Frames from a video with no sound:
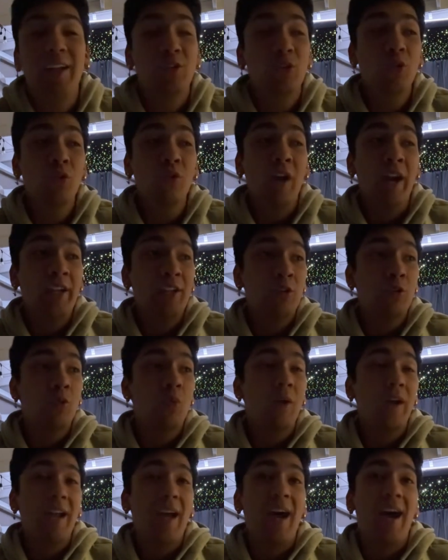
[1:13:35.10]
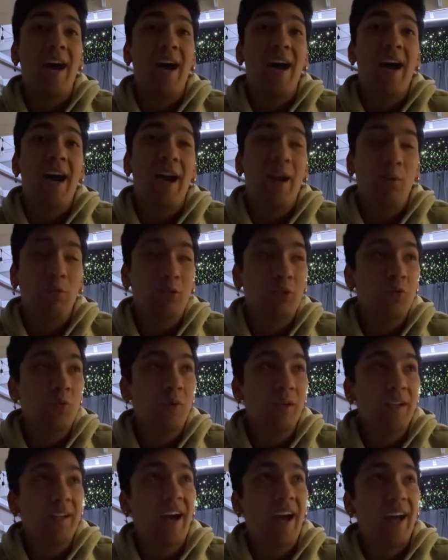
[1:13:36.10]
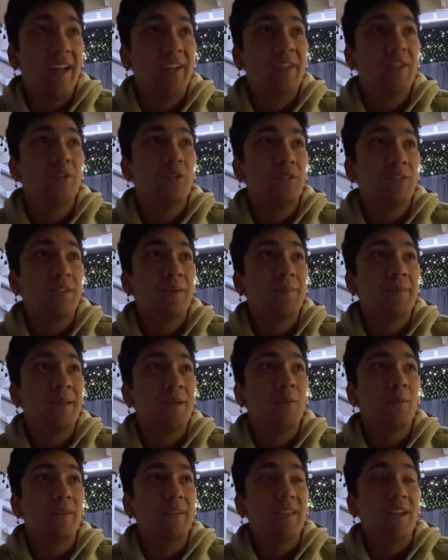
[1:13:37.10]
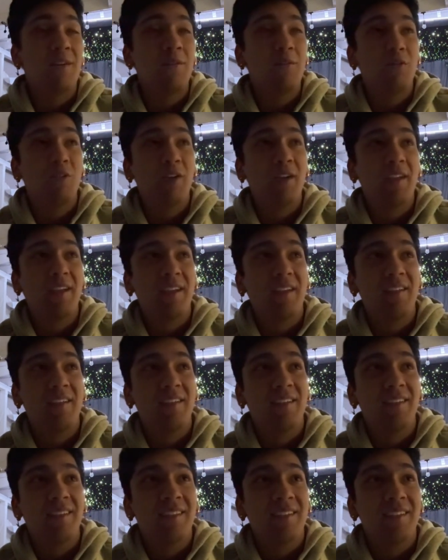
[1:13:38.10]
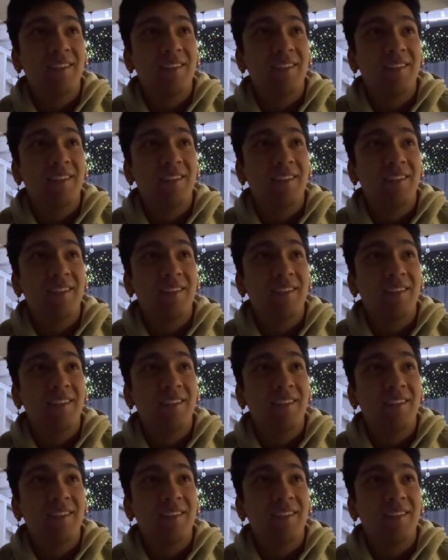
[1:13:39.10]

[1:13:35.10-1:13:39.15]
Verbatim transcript: I do, I do wanna, I do wanna do something with that freaking,